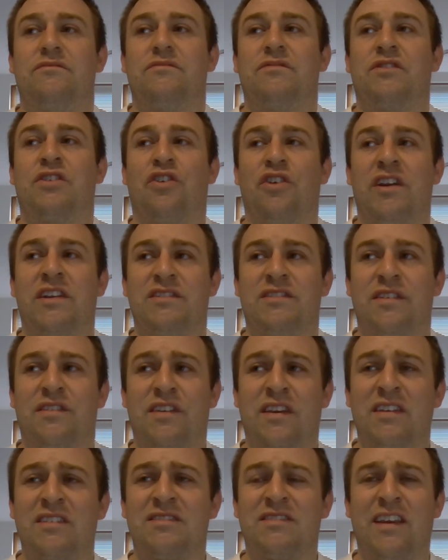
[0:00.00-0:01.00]
got into
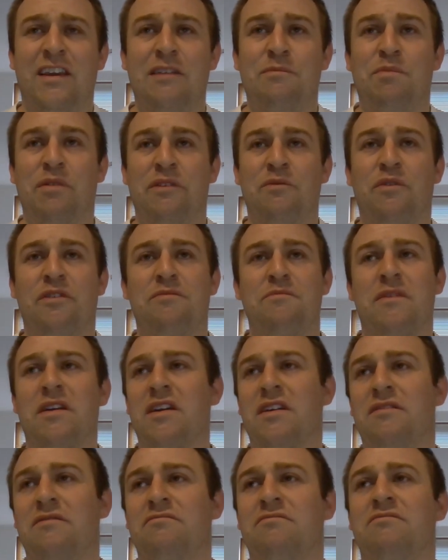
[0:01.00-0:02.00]
things deeply with
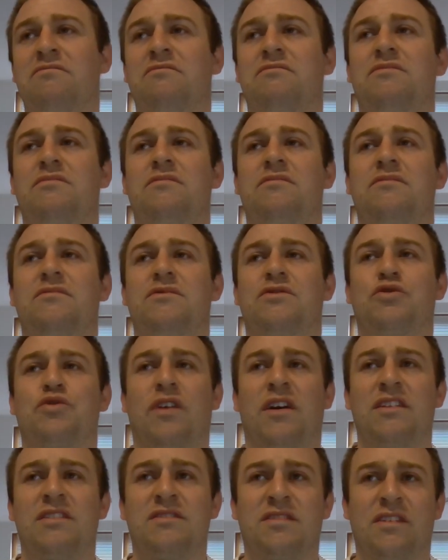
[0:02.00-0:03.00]
me and
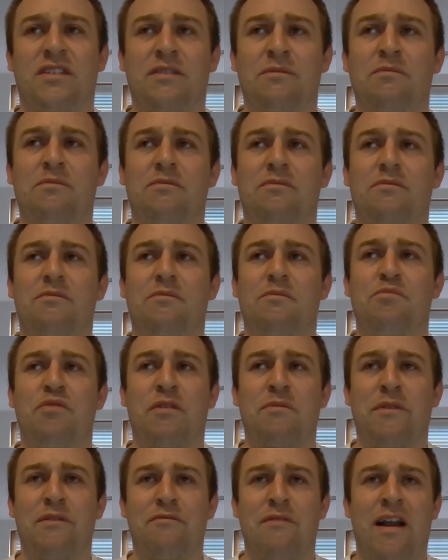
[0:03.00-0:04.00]
tried to
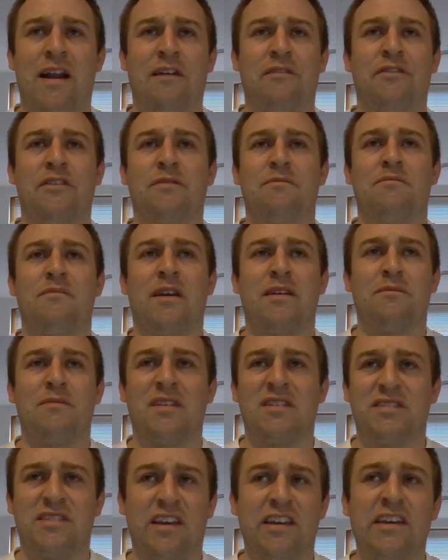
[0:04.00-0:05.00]
bring me round and make me
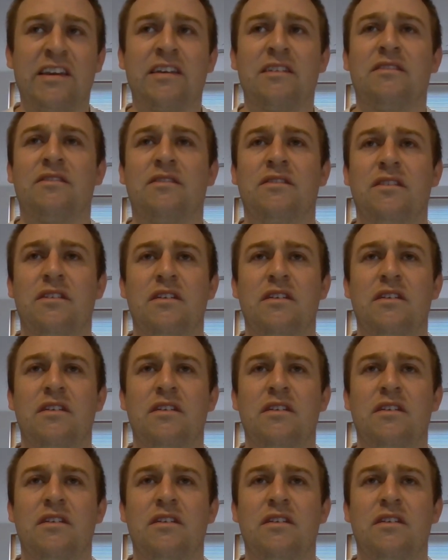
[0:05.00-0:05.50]
see